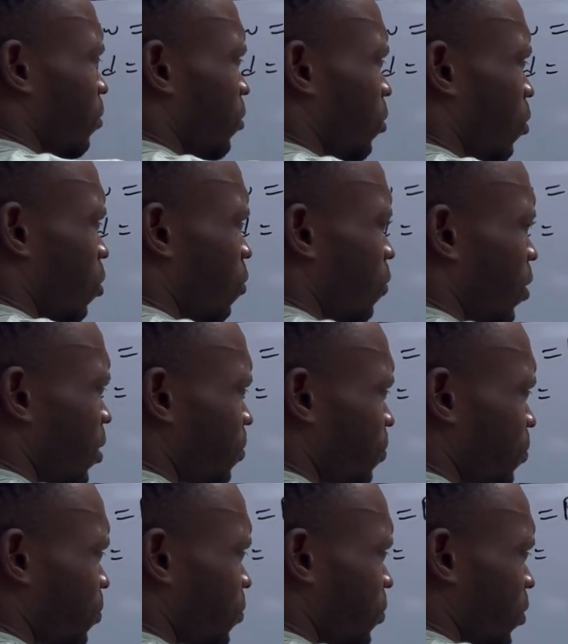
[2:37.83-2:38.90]
over
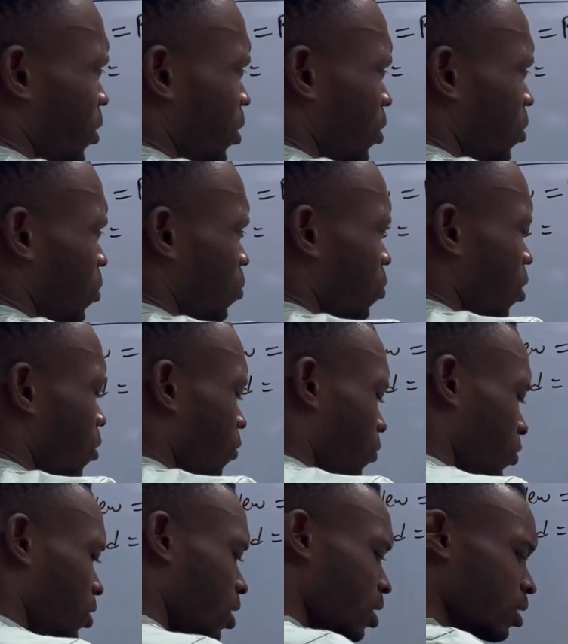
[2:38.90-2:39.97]
12. You
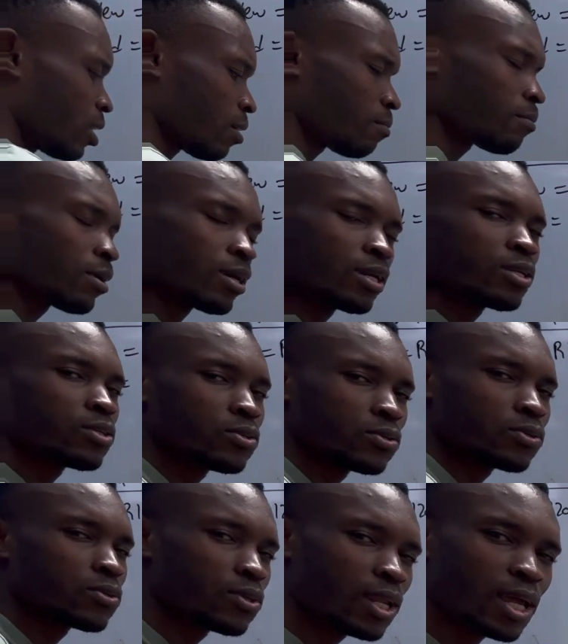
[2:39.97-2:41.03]
just say May, June,
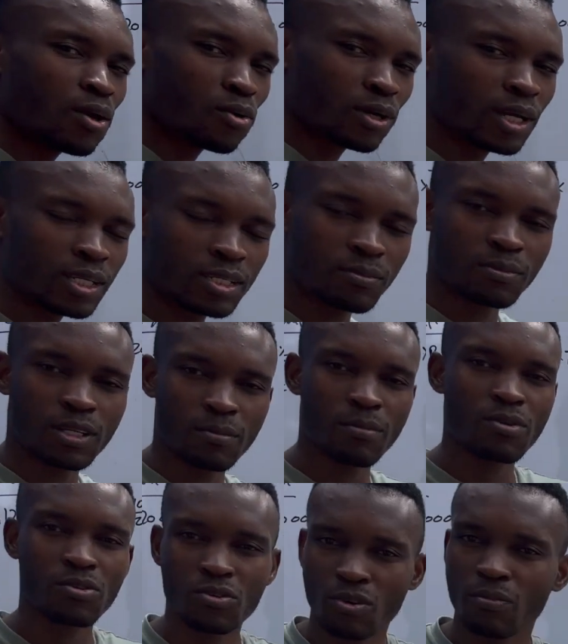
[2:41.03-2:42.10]
July, August, September,
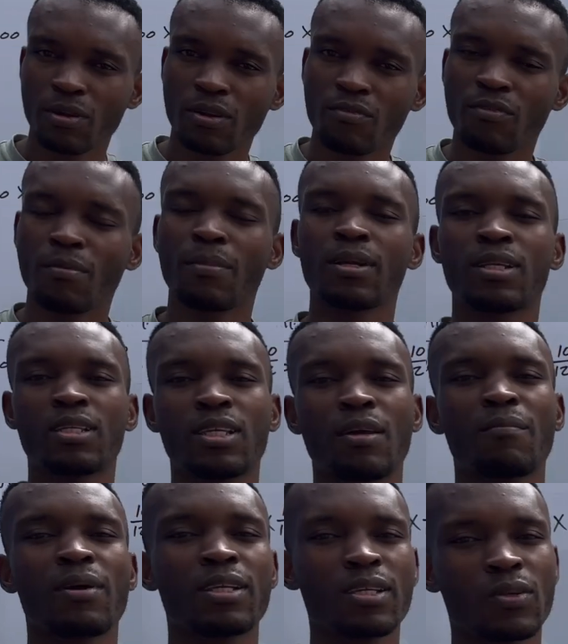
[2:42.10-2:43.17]
October, November,
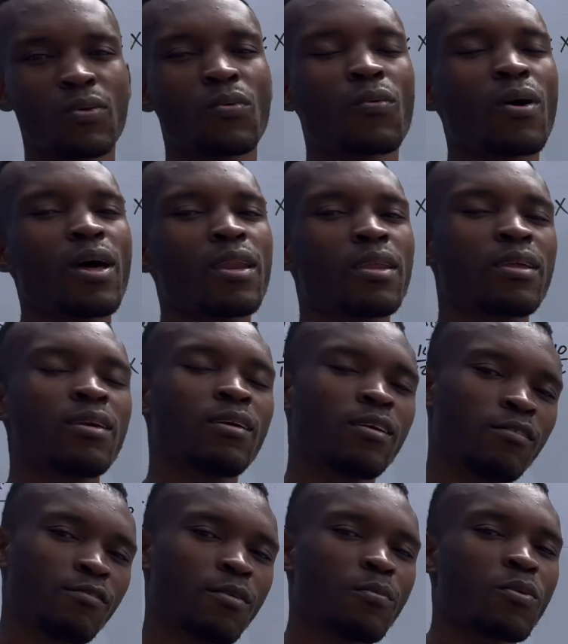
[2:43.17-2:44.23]
December, January,
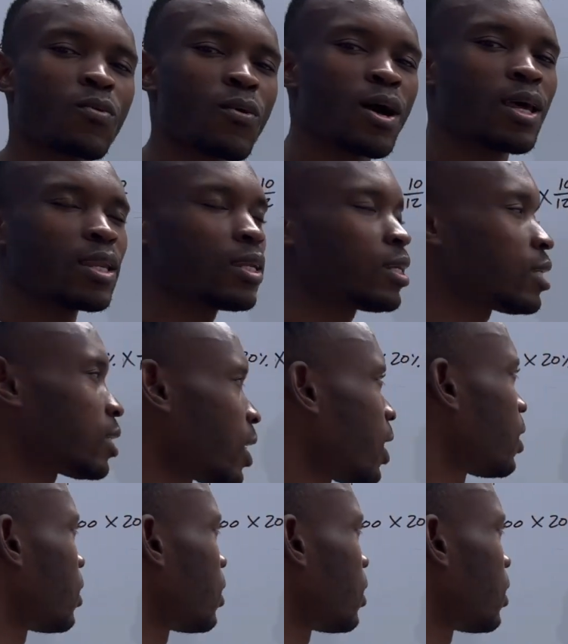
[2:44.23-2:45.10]
February, 10.